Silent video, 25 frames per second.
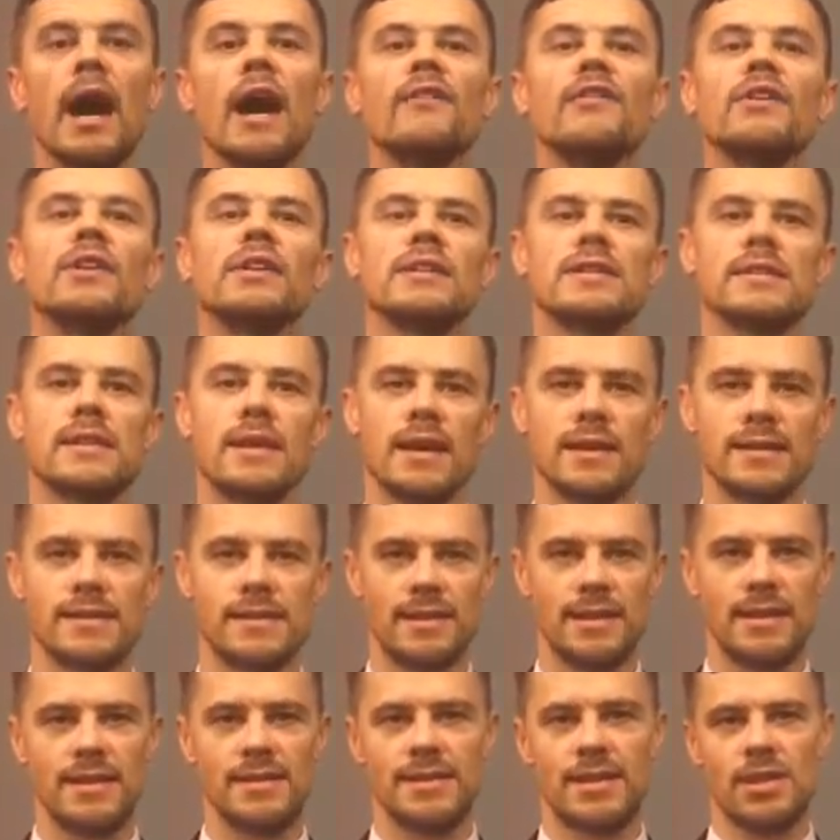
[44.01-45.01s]
I will discuss
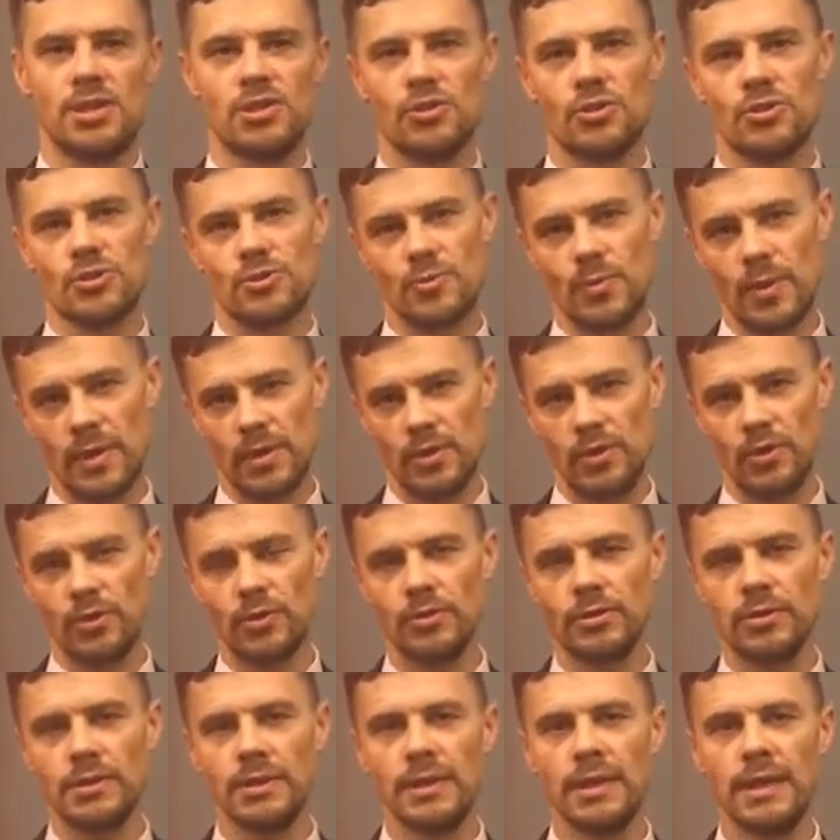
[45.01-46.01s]
these issues with
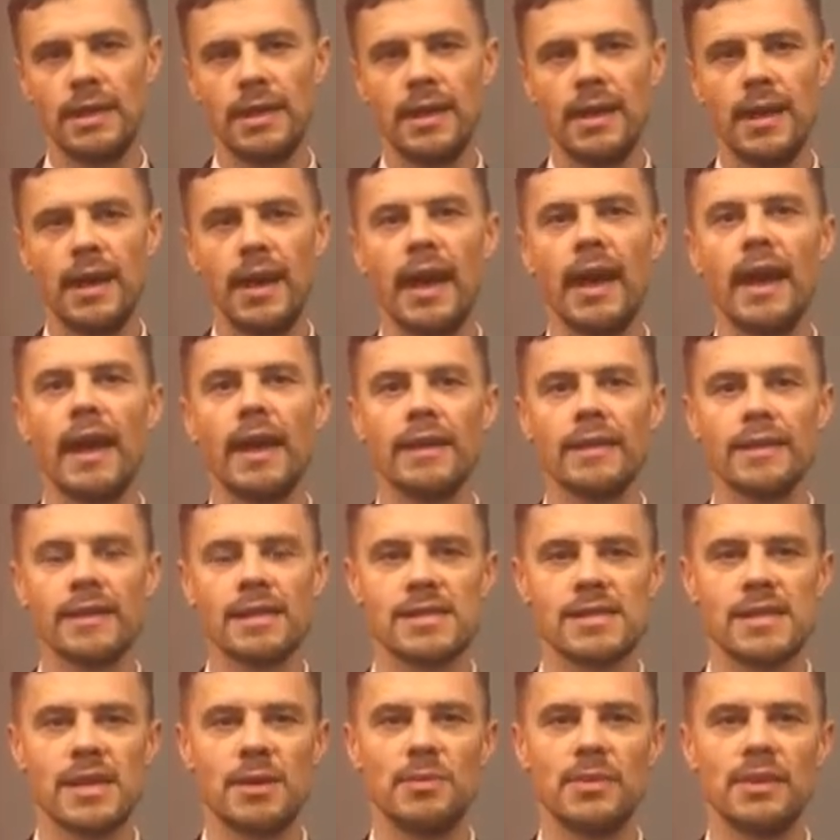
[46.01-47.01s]
you in the
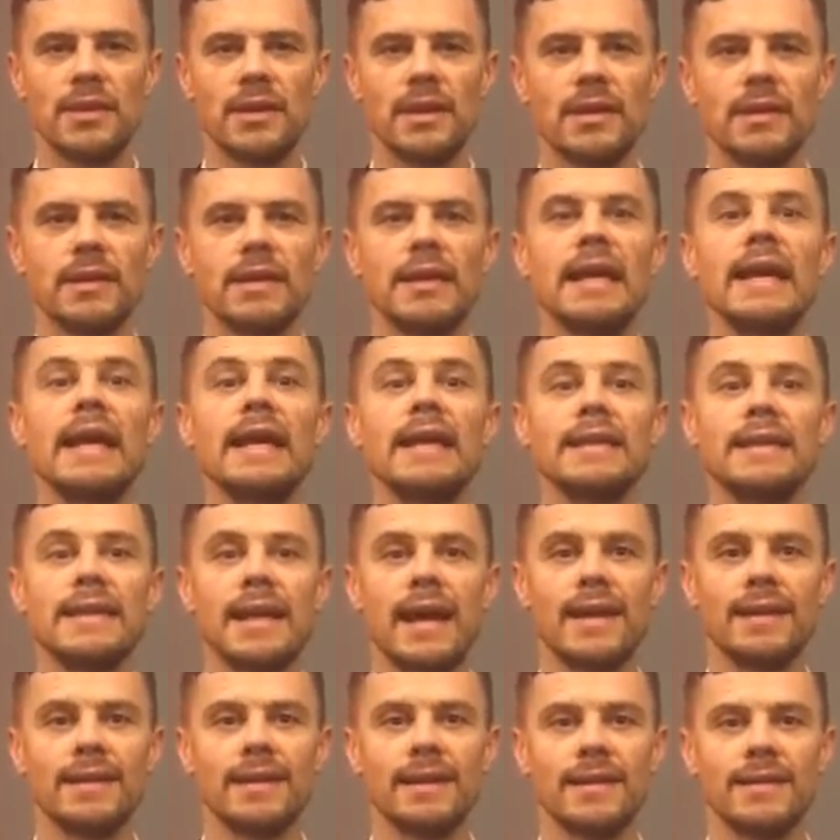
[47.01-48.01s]
seminar in
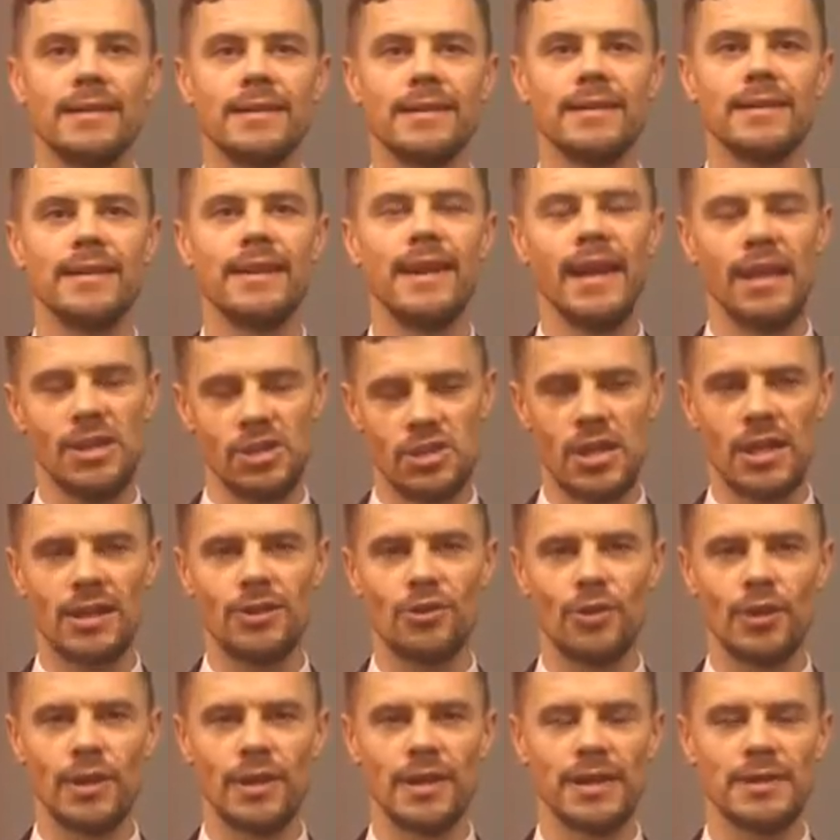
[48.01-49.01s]
Tallinn in
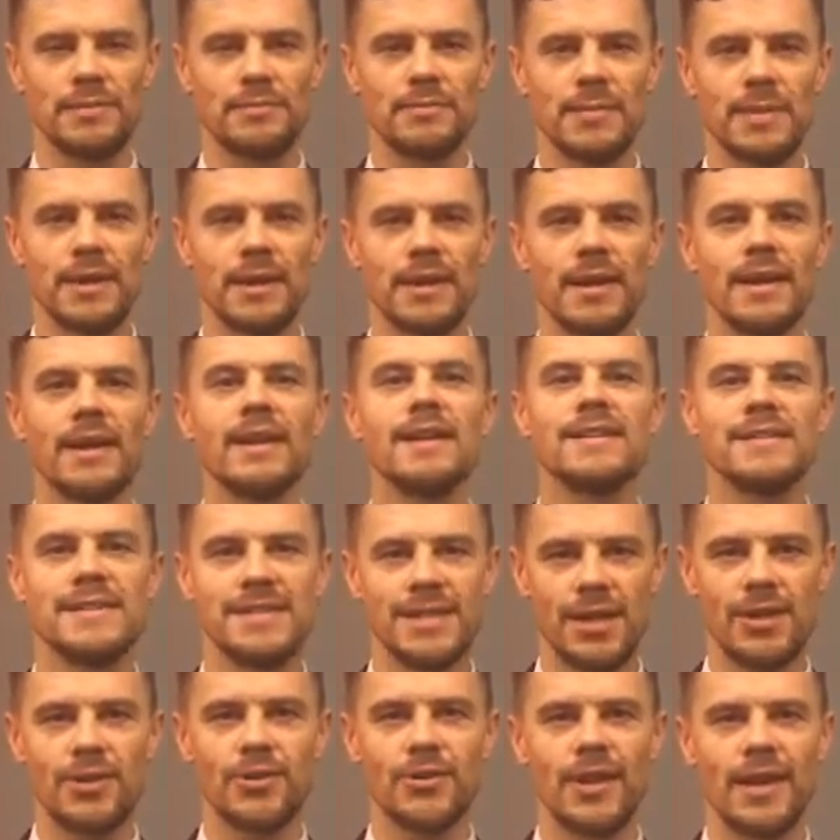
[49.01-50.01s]
January.
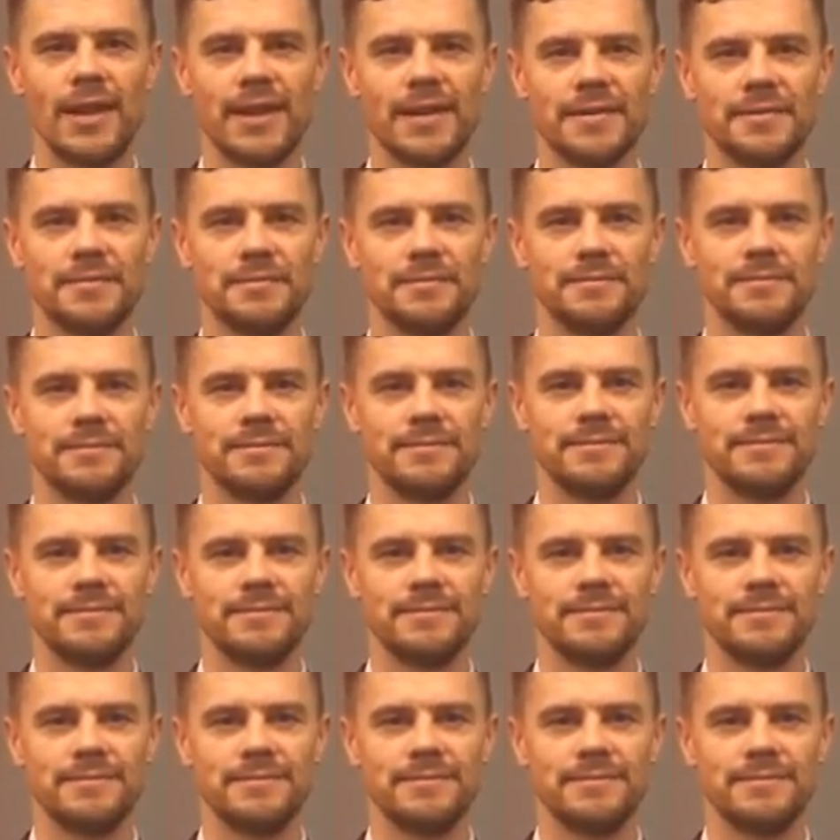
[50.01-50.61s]
See you there!